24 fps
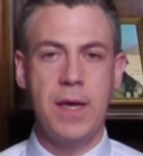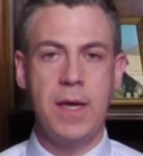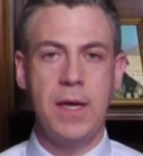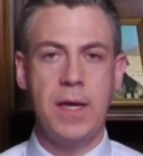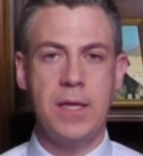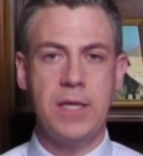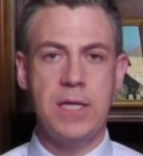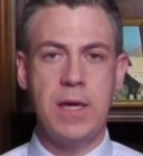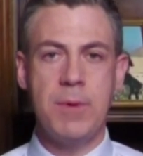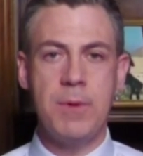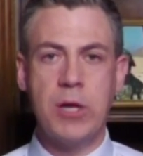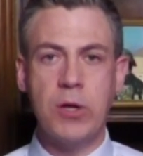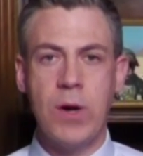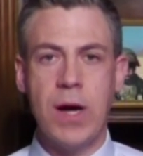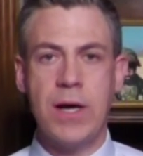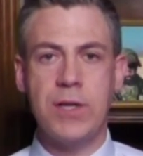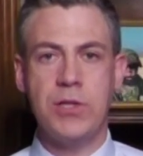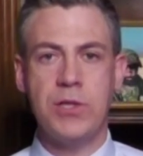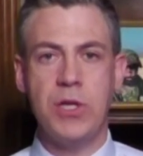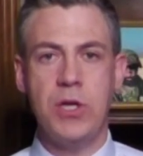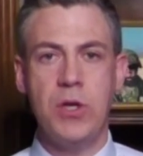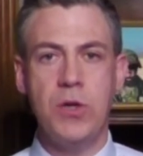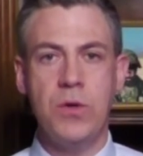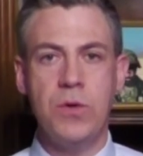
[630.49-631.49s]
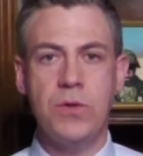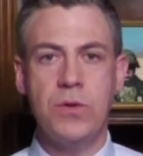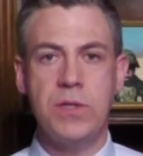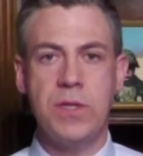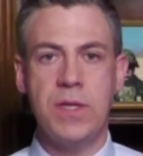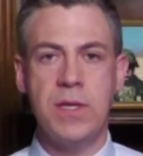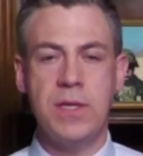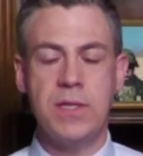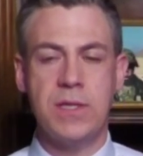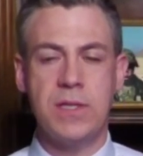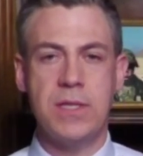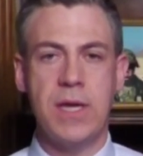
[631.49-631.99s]
Democrats used
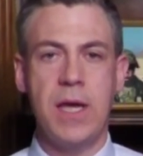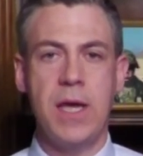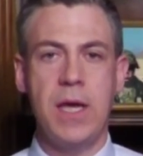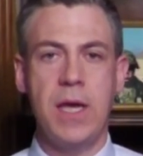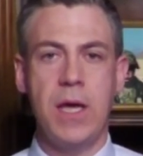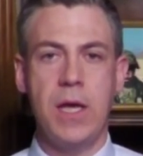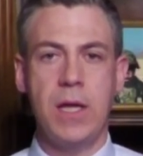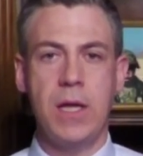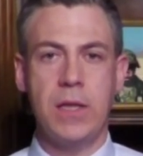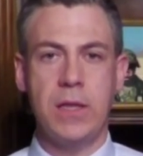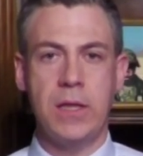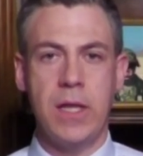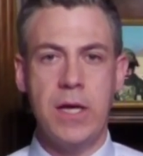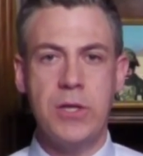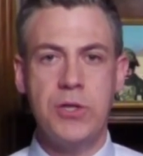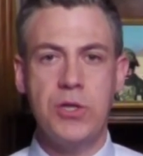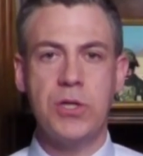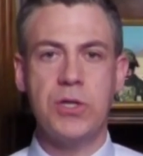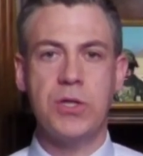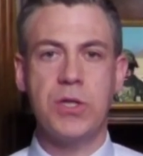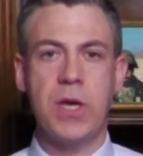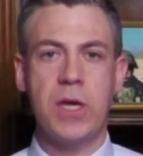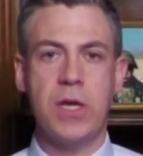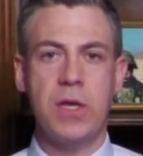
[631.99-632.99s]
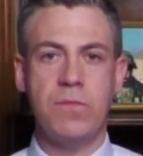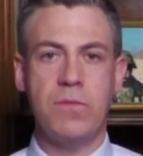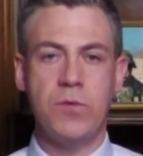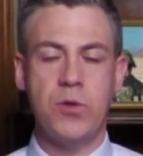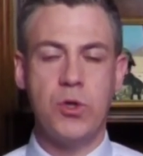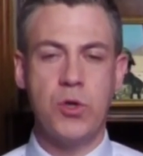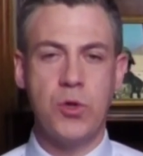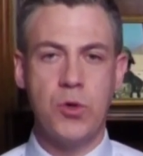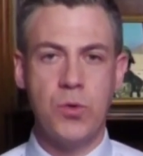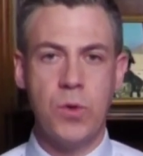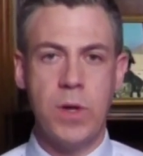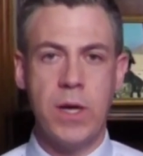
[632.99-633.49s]
this legislative
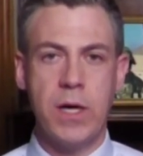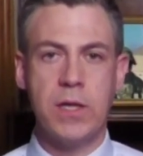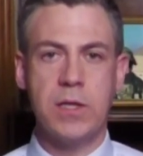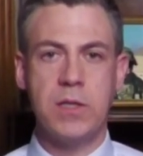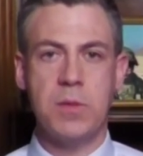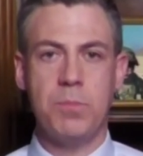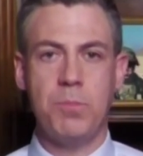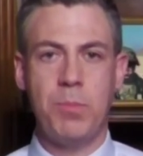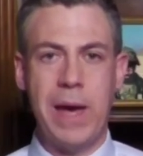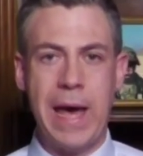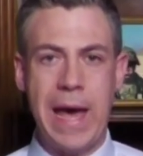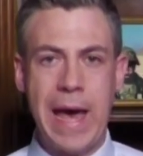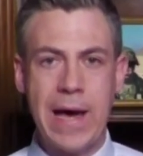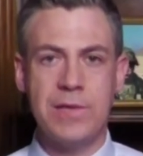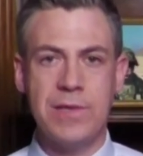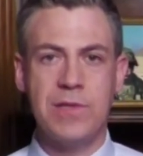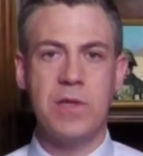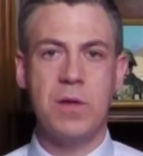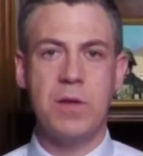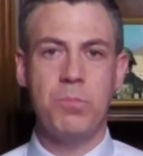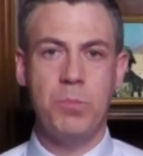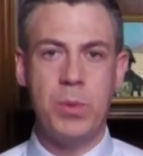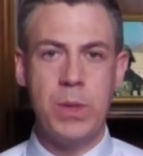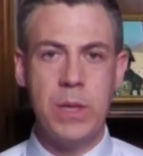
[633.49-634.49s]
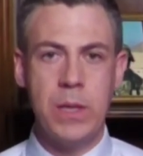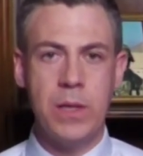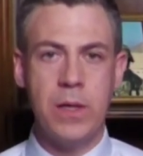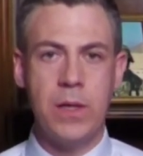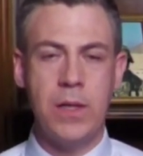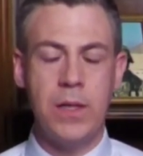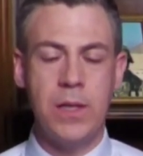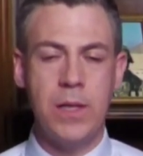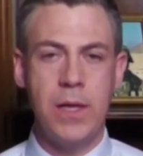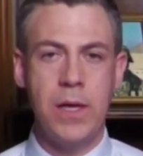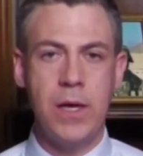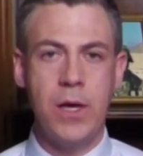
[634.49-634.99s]
trick to pass a
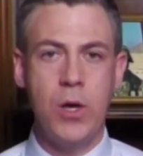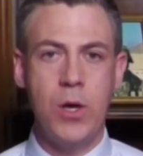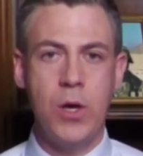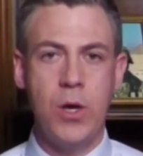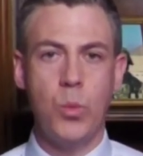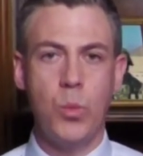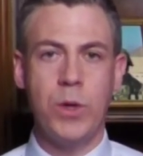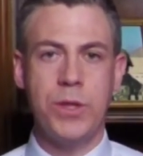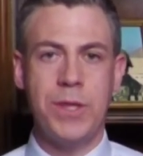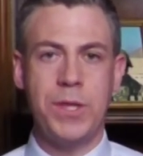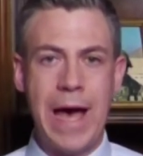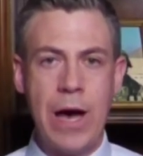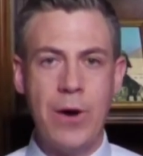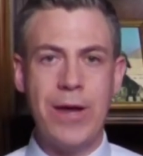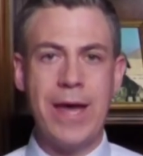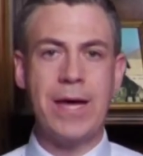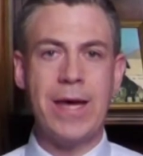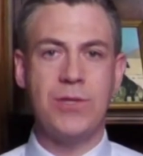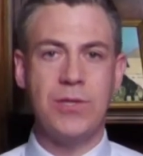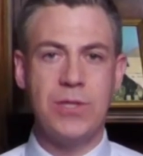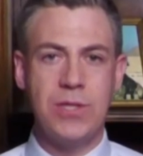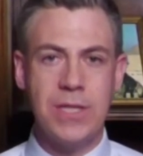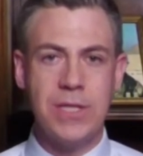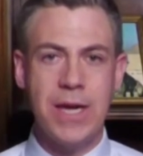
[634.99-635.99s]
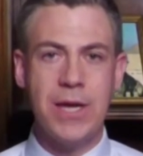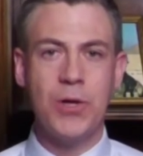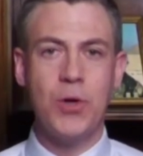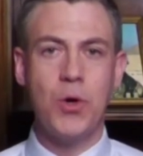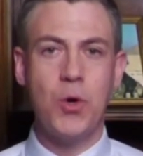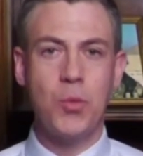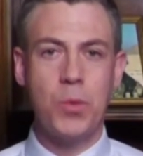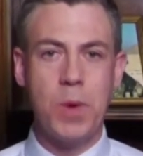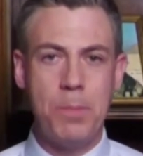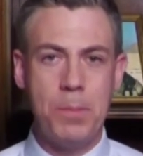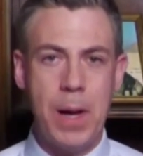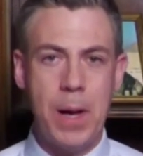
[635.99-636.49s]
bill without a single
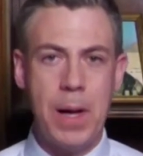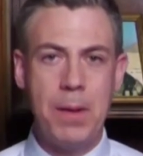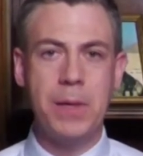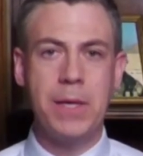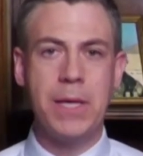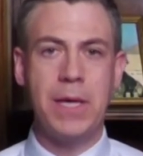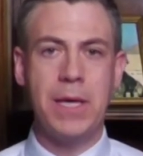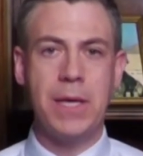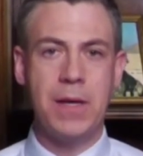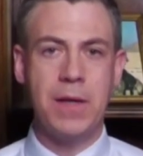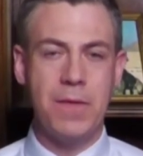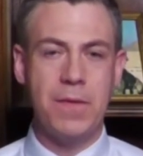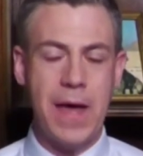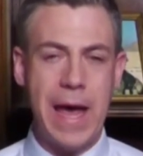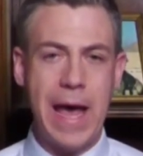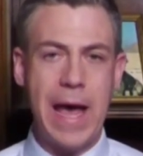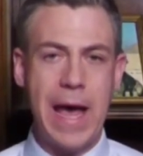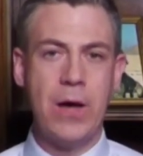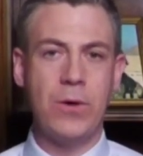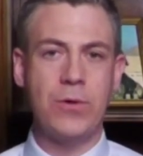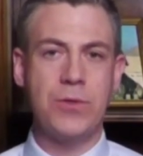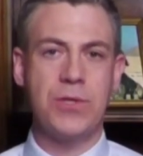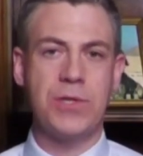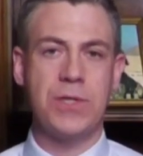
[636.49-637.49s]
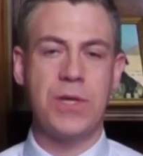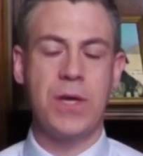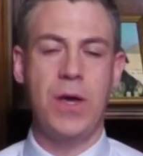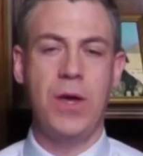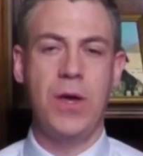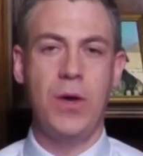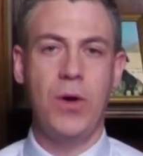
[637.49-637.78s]
Republican in the House